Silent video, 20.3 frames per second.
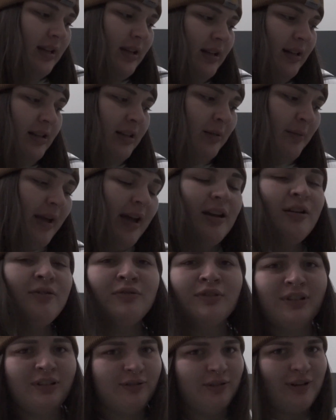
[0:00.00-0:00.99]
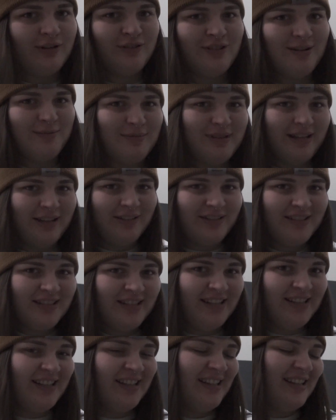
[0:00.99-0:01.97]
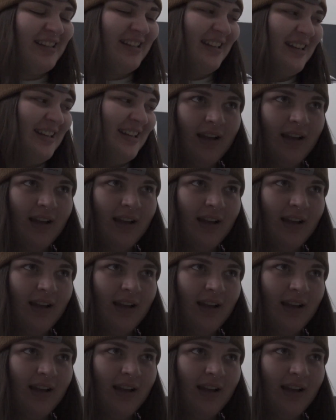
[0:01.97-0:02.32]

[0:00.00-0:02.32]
I had a really great trip to Helsinki.